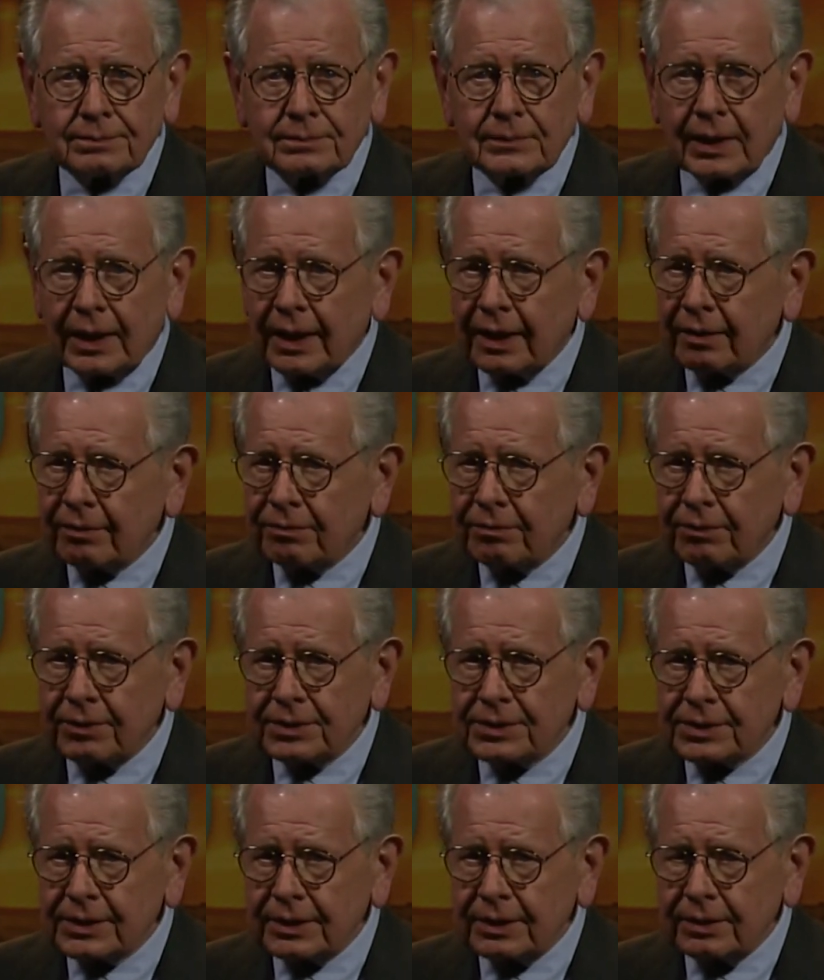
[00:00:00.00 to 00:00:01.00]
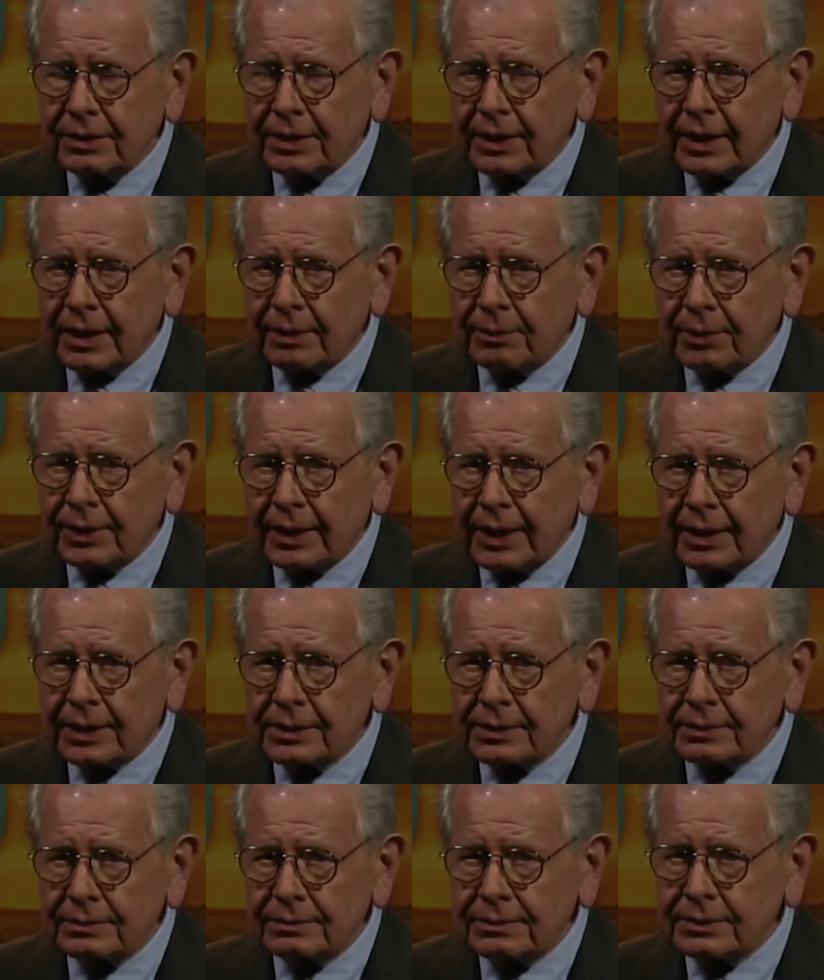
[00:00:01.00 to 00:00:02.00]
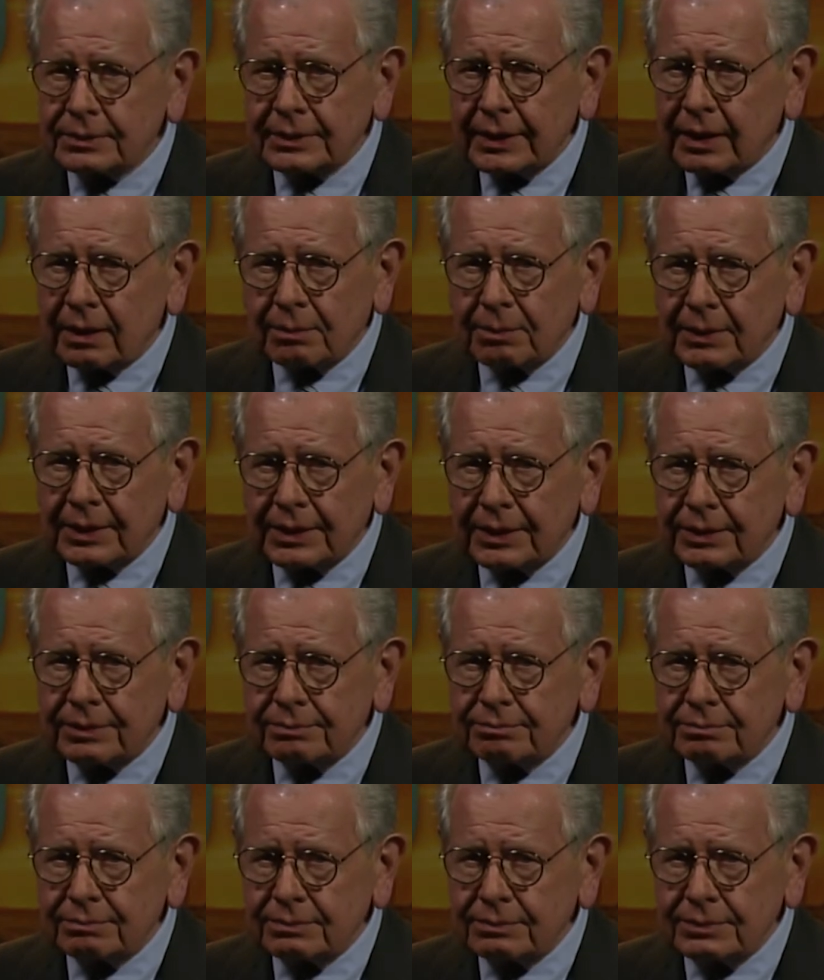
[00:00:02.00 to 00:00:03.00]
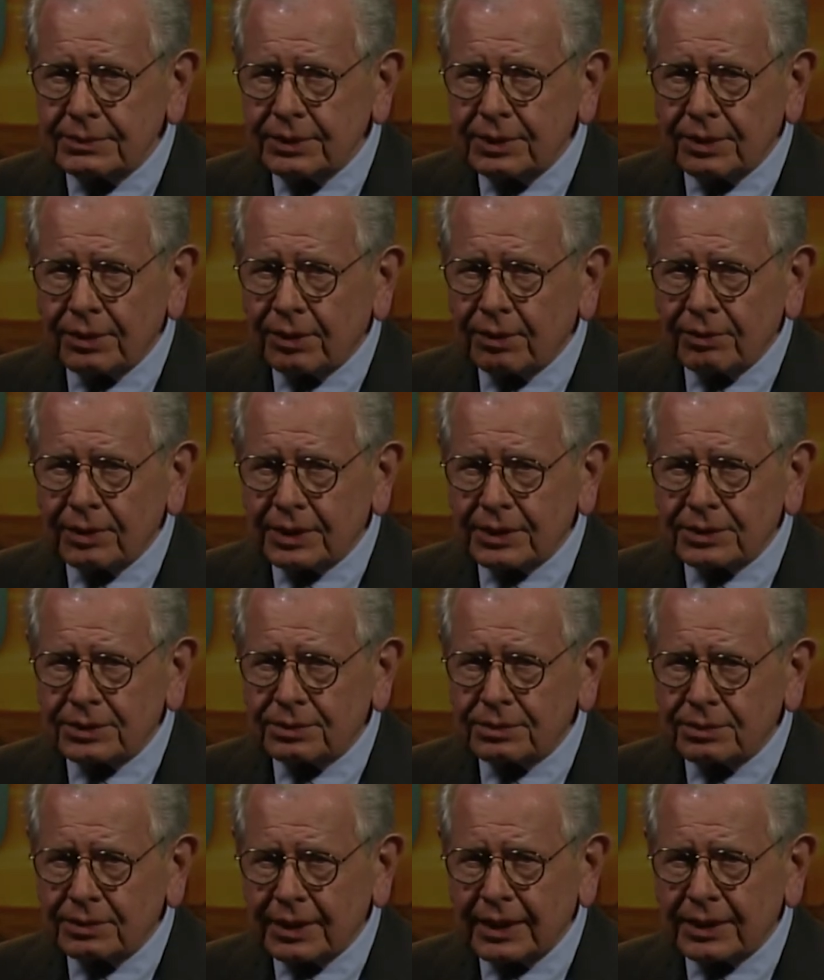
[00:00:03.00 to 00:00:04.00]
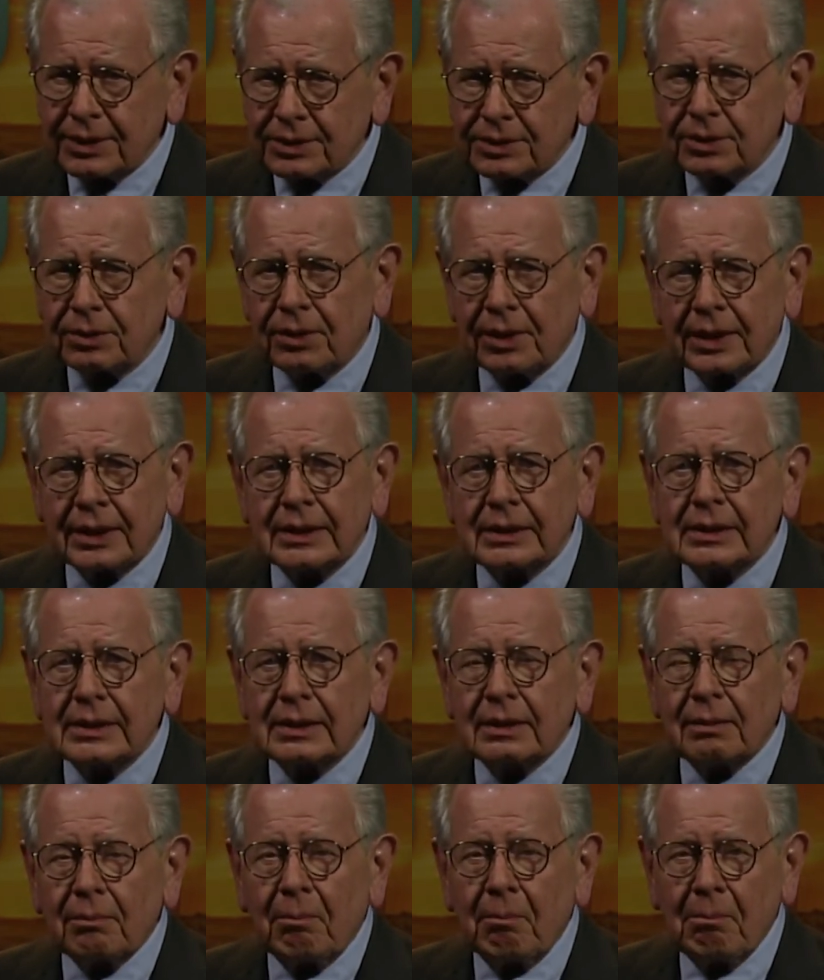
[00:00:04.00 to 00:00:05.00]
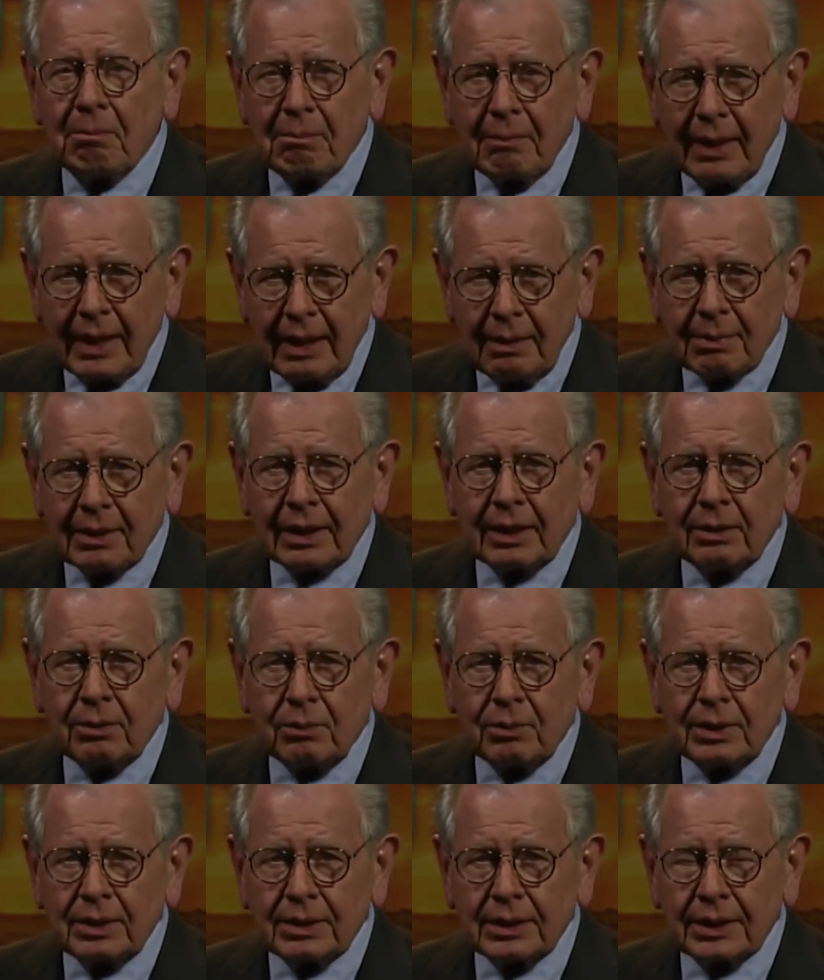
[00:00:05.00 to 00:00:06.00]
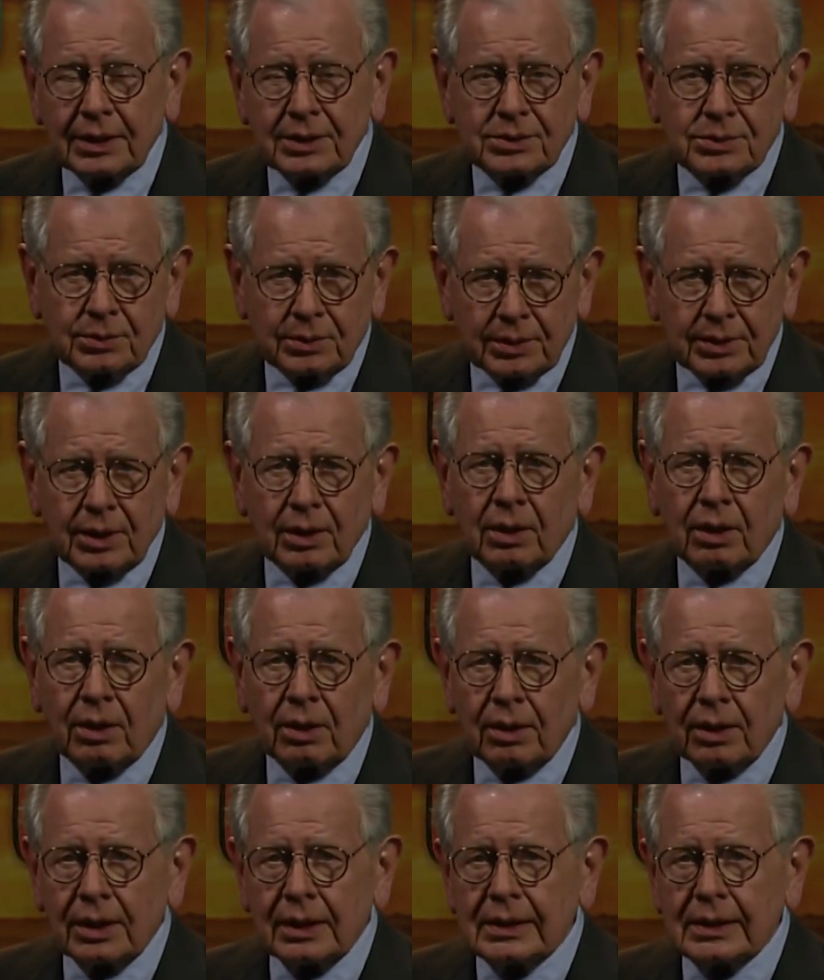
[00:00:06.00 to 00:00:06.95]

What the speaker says: every single night without telling me, that you'll get to it. Maybe we'll get you a dog.